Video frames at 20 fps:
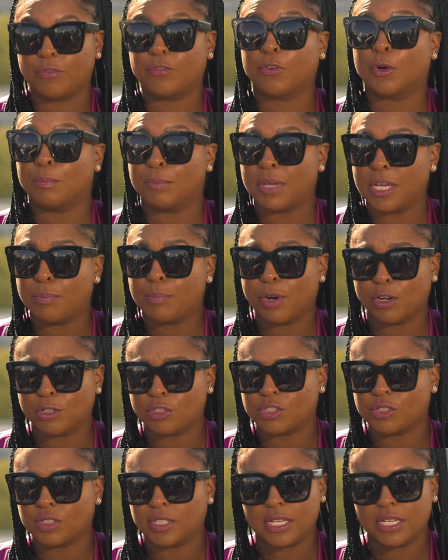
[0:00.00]
For me
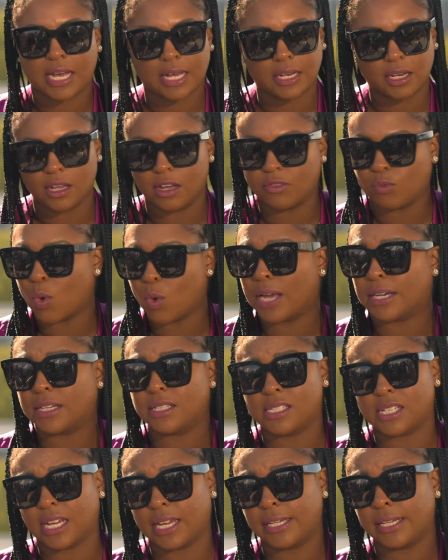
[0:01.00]
personally, I love Wanda
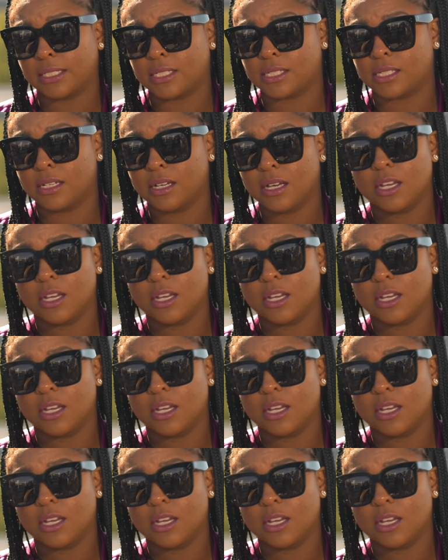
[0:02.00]
Sykes.